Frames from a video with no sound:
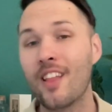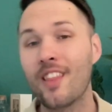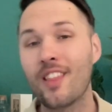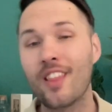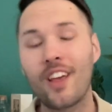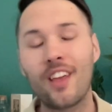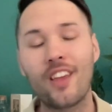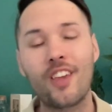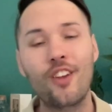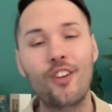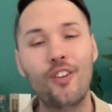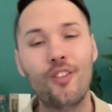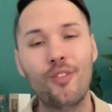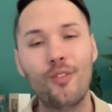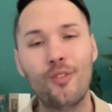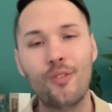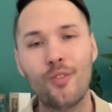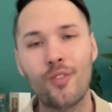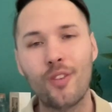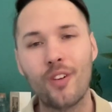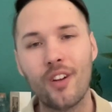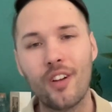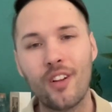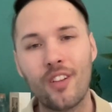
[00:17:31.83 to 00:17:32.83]
Thank
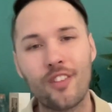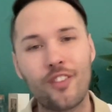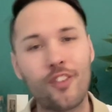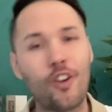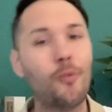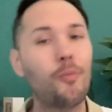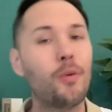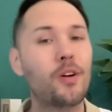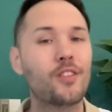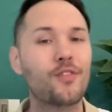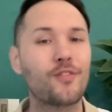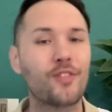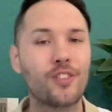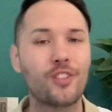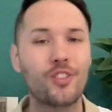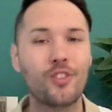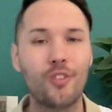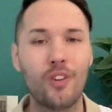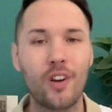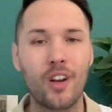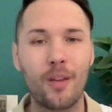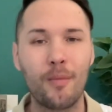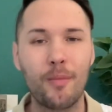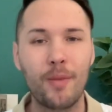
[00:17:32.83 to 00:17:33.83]
you so much for
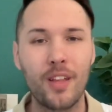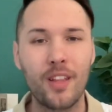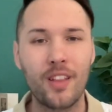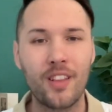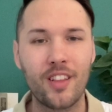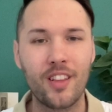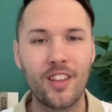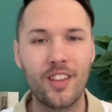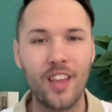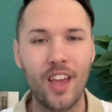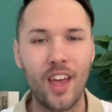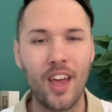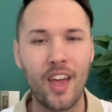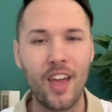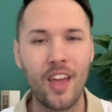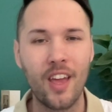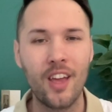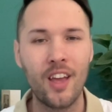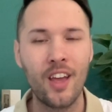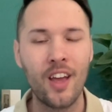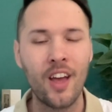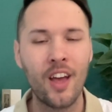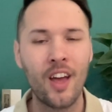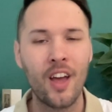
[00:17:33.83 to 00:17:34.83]
joining me
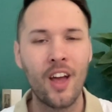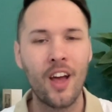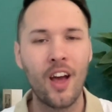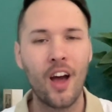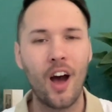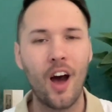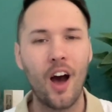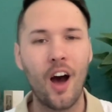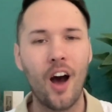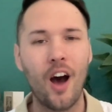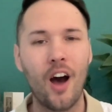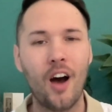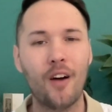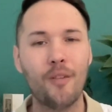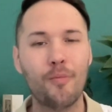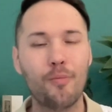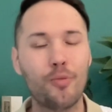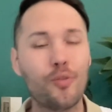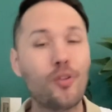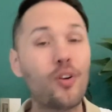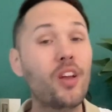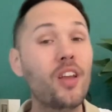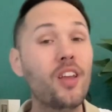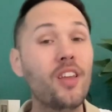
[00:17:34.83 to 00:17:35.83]
today.
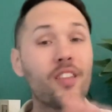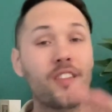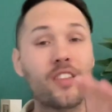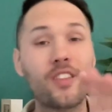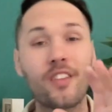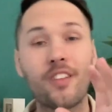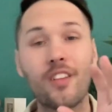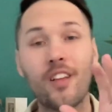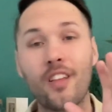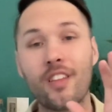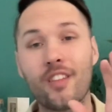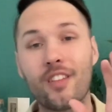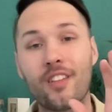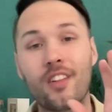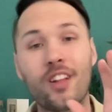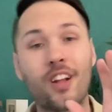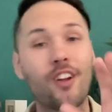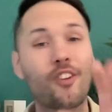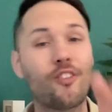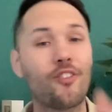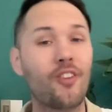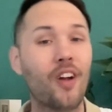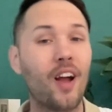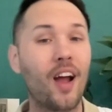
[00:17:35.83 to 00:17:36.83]
Please
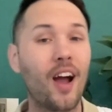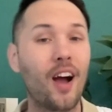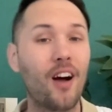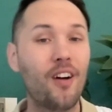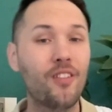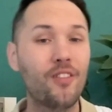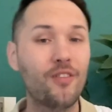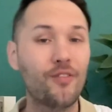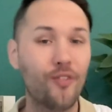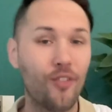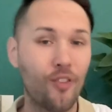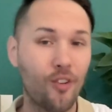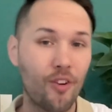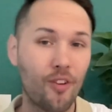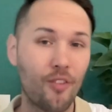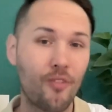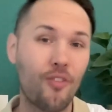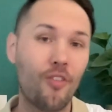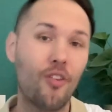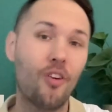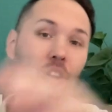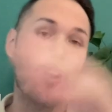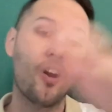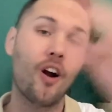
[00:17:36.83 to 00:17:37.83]
stick around
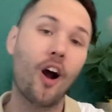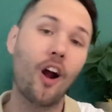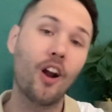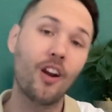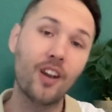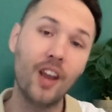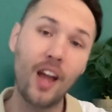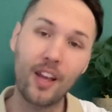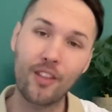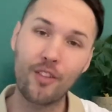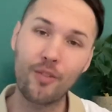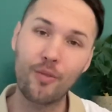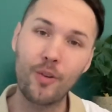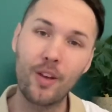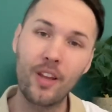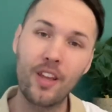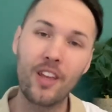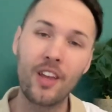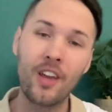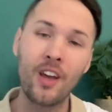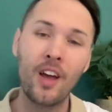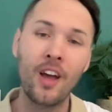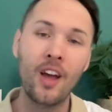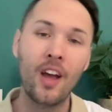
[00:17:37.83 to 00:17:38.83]
for our next
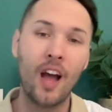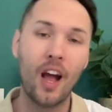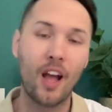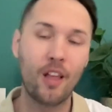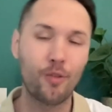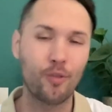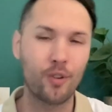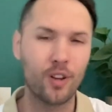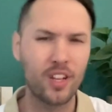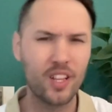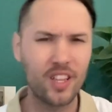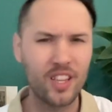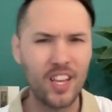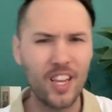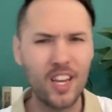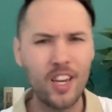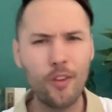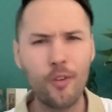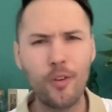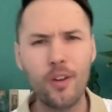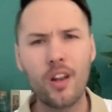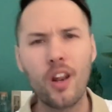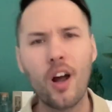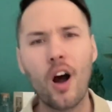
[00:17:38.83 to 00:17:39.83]
week as we're
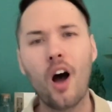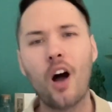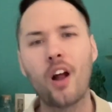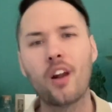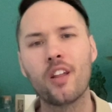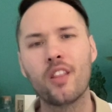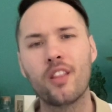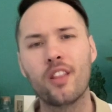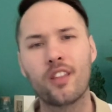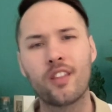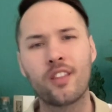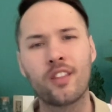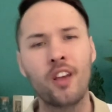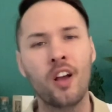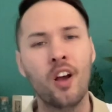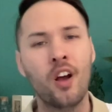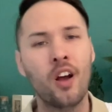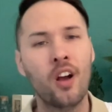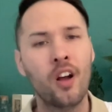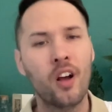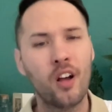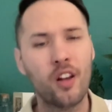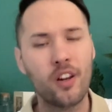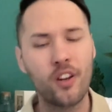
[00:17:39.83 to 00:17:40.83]
continuing on in this
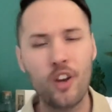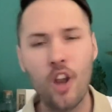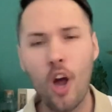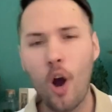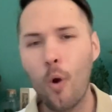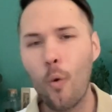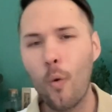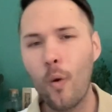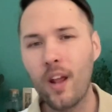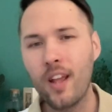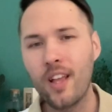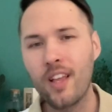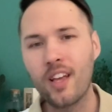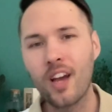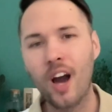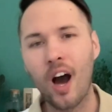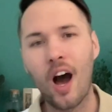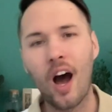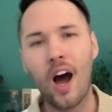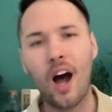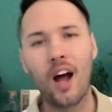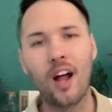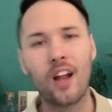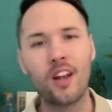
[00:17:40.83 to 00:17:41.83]
knowing
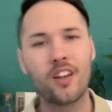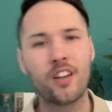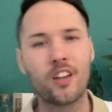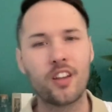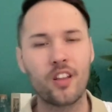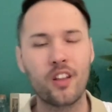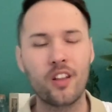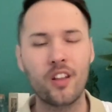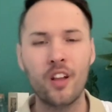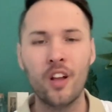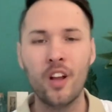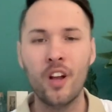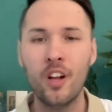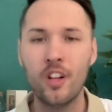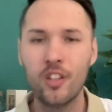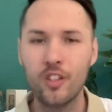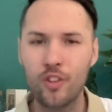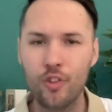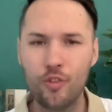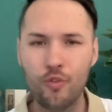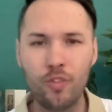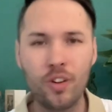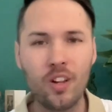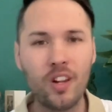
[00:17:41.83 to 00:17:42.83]
God, to
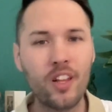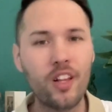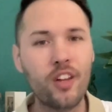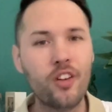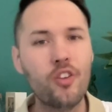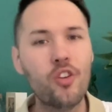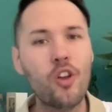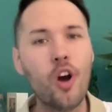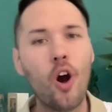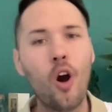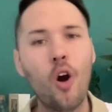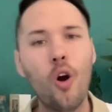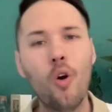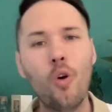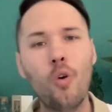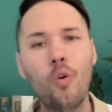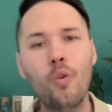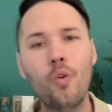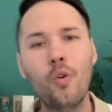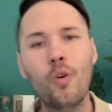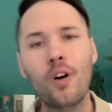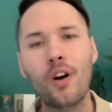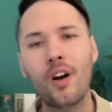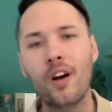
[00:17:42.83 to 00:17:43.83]
really
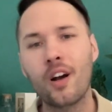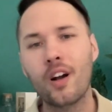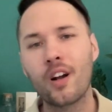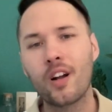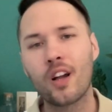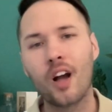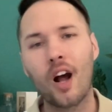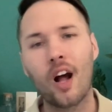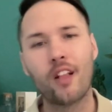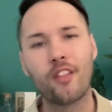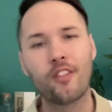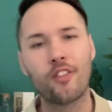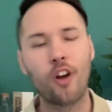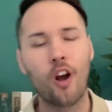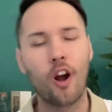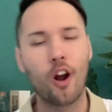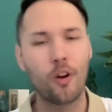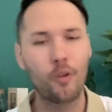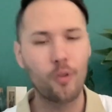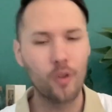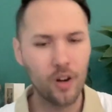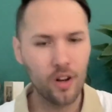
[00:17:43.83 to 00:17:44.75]
know God's heart.